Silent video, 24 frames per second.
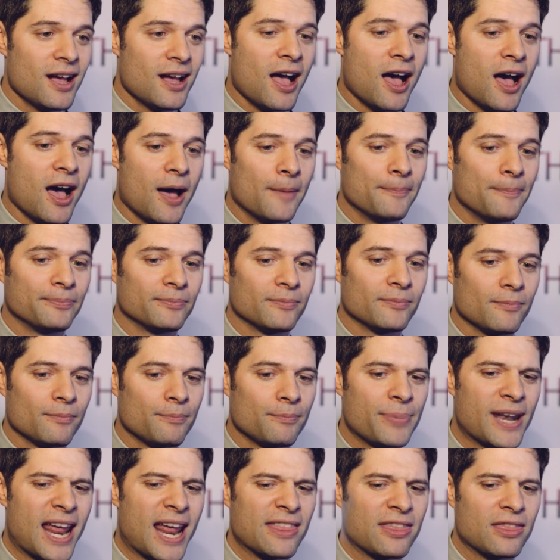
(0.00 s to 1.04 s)
Um,
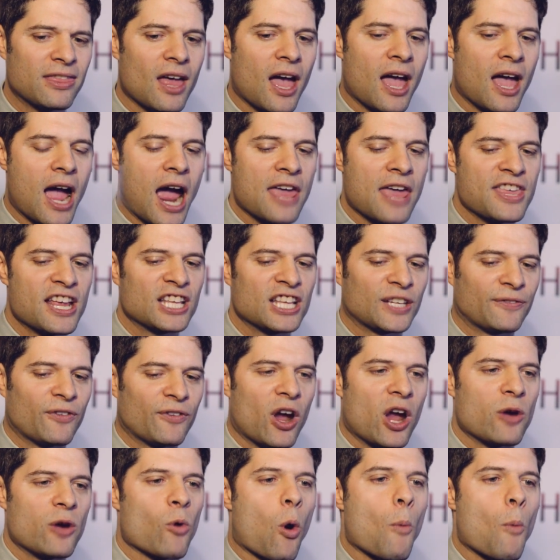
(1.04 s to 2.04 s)
but I, I think it's a very